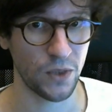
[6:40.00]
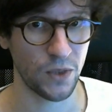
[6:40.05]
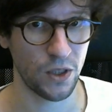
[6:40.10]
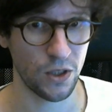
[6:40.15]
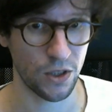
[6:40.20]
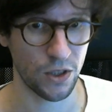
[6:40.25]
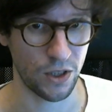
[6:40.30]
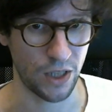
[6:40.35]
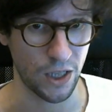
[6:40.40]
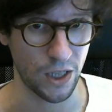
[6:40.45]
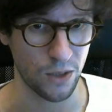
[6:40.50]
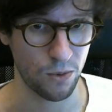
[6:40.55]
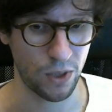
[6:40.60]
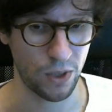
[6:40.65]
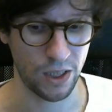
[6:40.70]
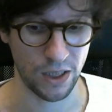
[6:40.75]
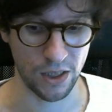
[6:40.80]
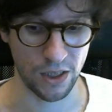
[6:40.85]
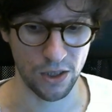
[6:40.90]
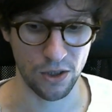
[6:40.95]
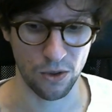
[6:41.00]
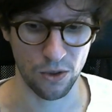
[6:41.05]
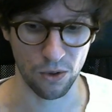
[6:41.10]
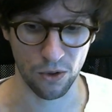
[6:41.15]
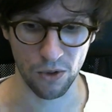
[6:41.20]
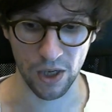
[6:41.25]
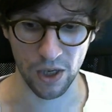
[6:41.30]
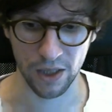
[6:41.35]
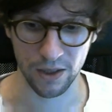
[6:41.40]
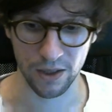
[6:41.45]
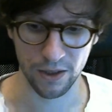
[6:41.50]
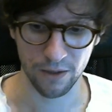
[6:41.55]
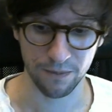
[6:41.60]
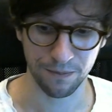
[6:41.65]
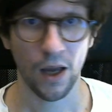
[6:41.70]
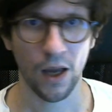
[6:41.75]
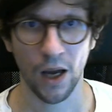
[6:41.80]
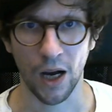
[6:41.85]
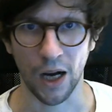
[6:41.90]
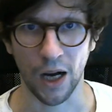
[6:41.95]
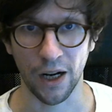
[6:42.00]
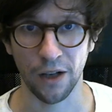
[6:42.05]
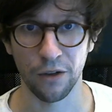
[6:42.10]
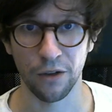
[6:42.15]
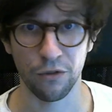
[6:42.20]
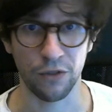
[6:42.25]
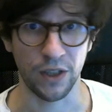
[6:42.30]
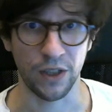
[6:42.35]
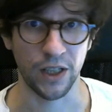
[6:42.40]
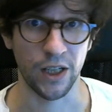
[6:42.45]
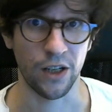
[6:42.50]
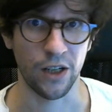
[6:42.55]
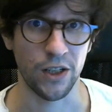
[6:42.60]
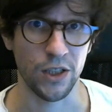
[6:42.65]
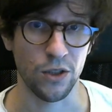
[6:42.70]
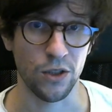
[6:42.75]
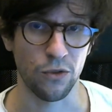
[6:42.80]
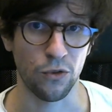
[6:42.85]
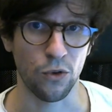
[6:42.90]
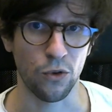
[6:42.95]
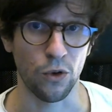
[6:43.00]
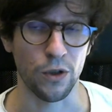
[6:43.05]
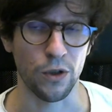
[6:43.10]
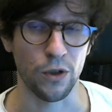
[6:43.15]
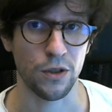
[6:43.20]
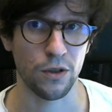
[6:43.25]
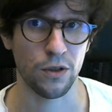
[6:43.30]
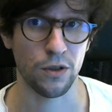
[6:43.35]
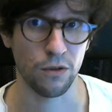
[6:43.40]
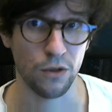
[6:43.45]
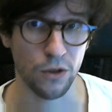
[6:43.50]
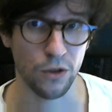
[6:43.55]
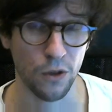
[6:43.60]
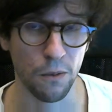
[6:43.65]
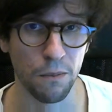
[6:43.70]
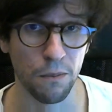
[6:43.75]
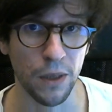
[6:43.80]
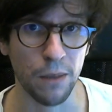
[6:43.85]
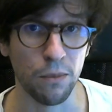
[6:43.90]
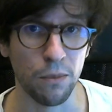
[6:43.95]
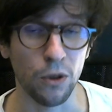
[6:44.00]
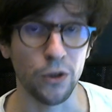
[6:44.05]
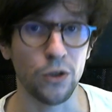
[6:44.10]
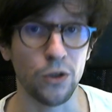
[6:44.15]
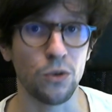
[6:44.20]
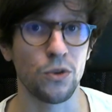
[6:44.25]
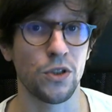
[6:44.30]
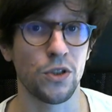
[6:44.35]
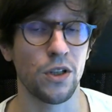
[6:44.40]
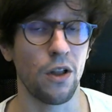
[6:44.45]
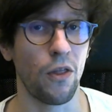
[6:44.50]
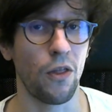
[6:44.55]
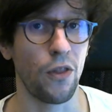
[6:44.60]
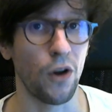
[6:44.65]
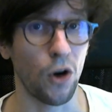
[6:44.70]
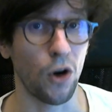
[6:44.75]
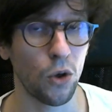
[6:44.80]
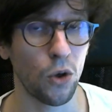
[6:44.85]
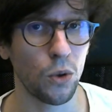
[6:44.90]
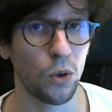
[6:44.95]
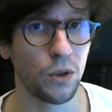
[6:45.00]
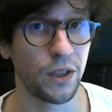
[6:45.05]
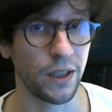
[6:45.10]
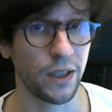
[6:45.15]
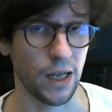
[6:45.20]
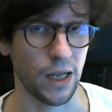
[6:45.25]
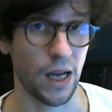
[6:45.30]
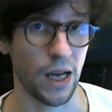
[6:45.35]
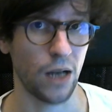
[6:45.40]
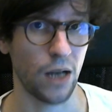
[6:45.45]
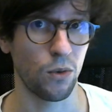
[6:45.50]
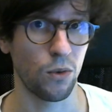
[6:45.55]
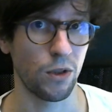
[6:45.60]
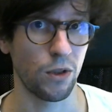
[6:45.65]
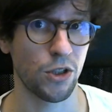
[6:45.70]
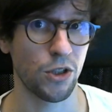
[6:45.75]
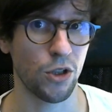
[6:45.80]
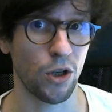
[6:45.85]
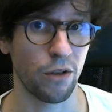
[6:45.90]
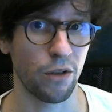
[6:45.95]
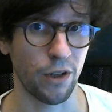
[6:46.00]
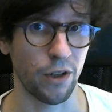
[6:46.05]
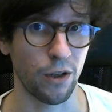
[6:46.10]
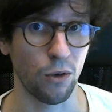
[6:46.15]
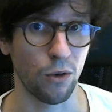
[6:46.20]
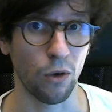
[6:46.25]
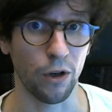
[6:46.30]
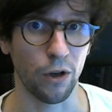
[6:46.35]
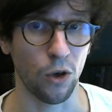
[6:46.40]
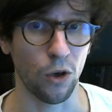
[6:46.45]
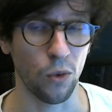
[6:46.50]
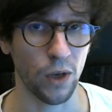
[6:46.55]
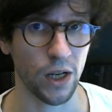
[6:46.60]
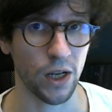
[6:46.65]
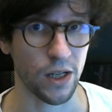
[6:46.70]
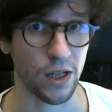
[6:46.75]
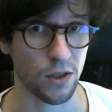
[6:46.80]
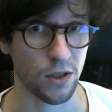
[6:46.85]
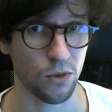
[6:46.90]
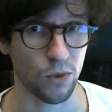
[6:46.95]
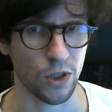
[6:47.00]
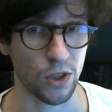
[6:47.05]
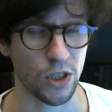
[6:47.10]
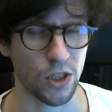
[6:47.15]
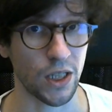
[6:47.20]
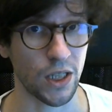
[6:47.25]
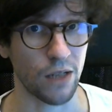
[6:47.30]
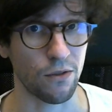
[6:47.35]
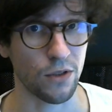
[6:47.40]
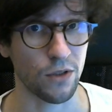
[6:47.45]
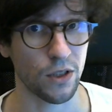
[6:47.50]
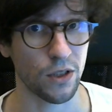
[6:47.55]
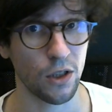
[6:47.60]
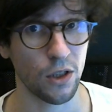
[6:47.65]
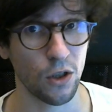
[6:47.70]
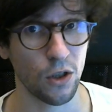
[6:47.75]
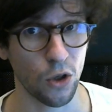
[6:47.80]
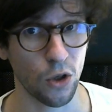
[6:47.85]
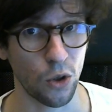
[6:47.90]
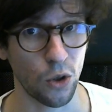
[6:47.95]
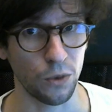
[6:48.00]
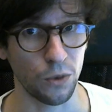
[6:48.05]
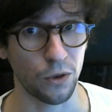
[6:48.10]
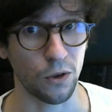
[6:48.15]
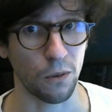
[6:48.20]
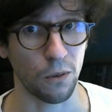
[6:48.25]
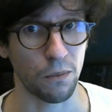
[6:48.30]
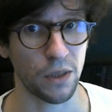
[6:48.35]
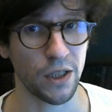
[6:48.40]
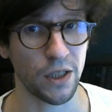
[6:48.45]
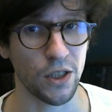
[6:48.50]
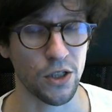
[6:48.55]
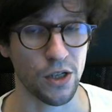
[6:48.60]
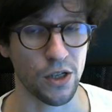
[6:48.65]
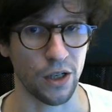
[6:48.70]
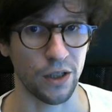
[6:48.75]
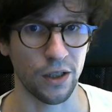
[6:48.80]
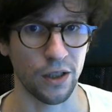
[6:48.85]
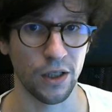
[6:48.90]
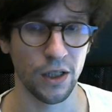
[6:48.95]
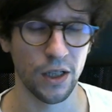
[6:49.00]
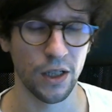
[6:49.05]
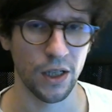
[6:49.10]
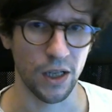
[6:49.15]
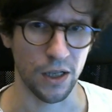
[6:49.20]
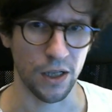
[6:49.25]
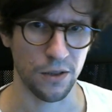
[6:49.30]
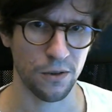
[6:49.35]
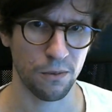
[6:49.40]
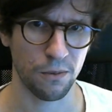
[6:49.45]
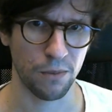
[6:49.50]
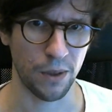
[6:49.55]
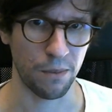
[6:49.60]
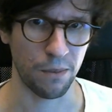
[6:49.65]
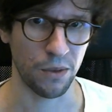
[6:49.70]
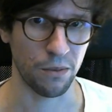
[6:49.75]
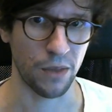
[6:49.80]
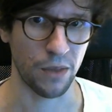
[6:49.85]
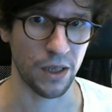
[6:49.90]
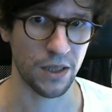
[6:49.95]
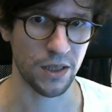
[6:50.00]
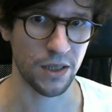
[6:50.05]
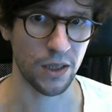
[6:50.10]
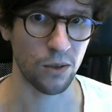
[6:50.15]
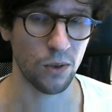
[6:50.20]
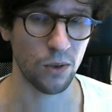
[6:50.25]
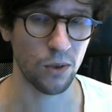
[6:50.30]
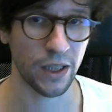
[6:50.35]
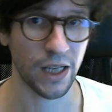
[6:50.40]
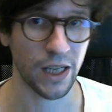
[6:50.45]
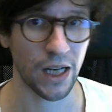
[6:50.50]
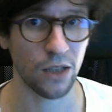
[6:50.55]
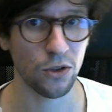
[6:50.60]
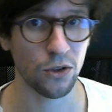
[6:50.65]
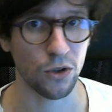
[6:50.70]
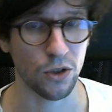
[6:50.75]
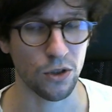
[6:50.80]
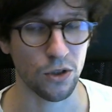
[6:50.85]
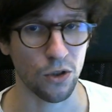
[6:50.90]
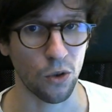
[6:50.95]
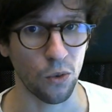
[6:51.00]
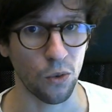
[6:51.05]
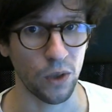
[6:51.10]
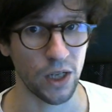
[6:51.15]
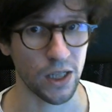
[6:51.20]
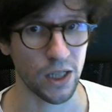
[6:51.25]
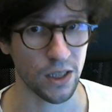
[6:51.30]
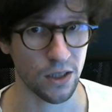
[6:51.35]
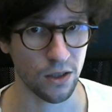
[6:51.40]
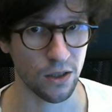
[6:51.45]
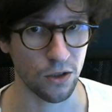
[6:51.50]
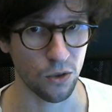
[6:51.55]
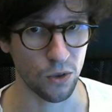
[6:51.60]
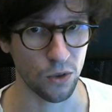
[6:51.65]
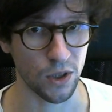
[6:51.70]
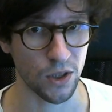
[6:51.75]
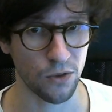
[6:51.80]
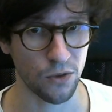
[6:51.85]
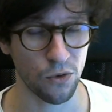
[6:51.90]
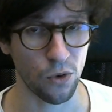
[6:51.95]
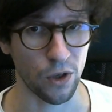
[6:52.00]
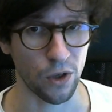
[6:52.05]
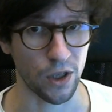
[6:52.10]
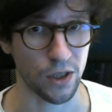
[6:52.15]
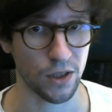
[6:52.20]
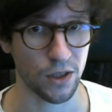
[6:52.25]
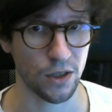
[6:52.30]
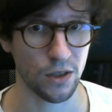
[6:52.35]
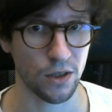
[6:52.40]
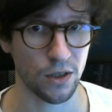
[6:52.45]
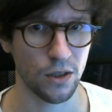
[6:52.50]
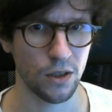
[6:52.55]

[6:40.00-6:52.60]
So that's why this is so great. Another thing here is, of course, some people use the Odin language server or OLS, which gives code completion. And some people might say, well, can't just OLS do this for us?